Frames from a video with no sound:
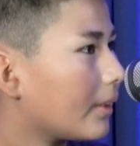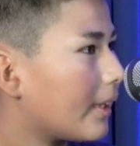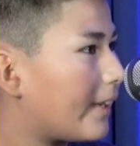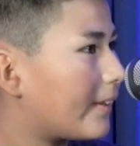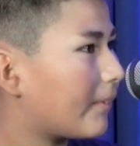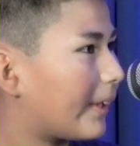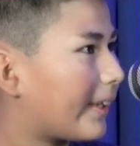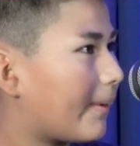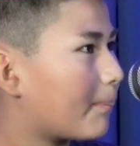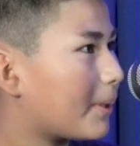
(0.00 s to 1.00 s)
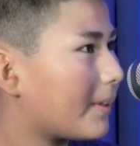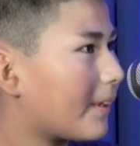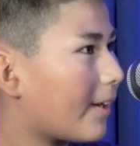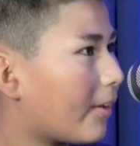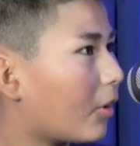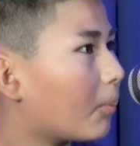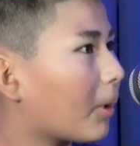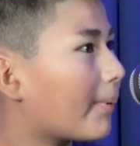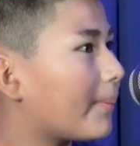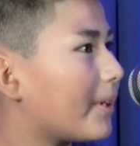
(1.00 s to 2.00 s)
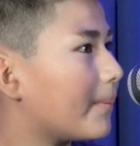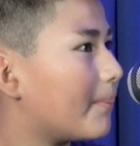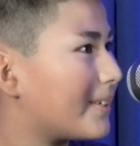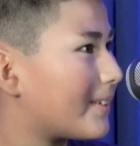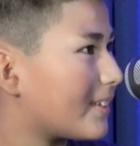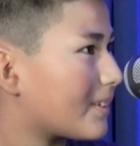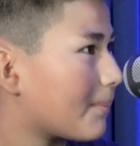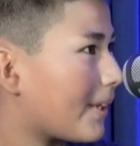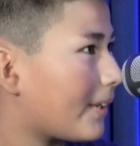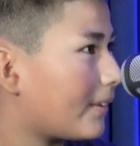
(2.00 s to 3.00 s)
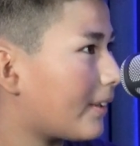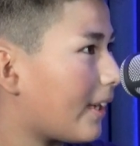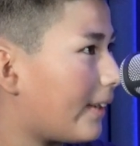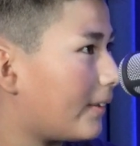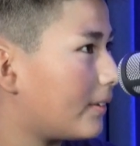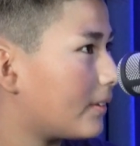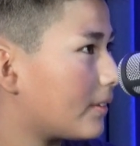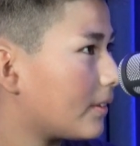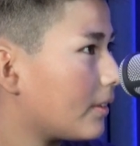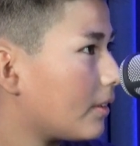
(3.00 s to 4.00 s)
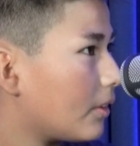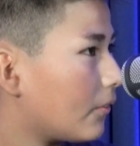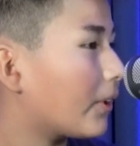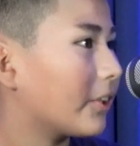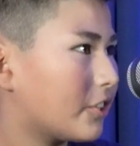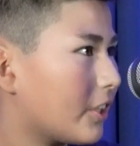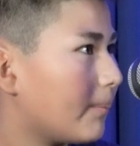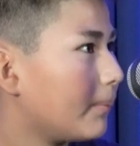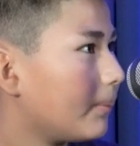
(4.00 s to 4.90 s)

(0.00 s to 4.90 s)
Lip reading: And if I can't be that, I'll probably be a businessman and for a gym.